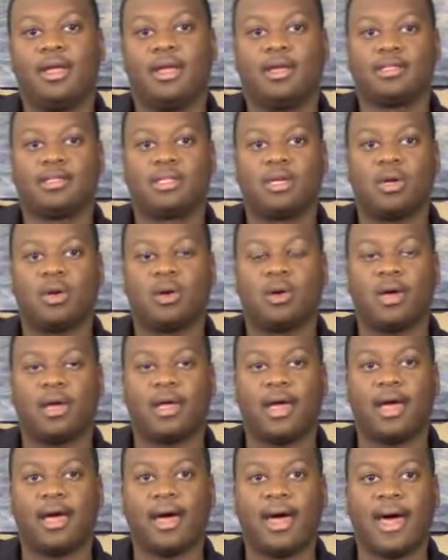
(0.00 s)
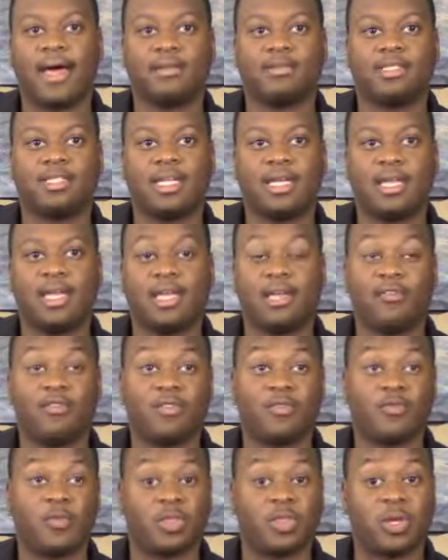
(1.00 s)
So I would say,
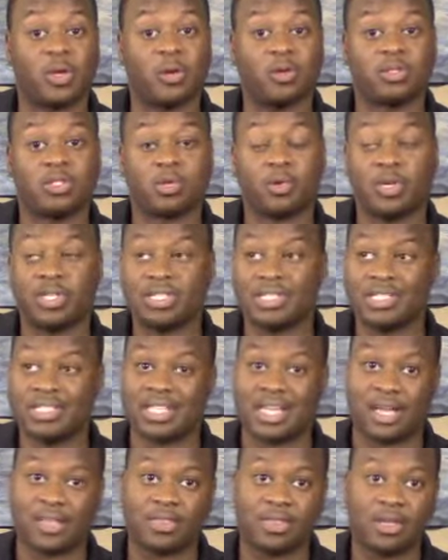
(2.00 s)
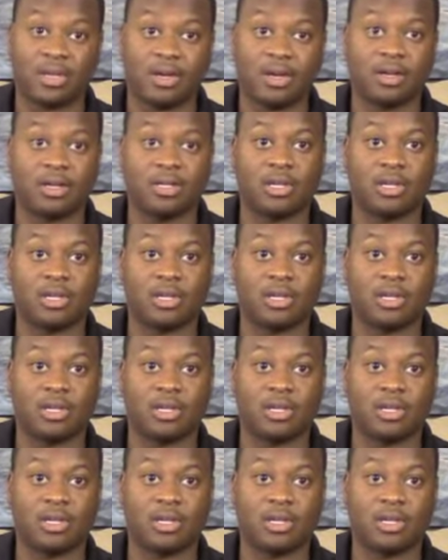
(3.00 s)
even for those Christians out there,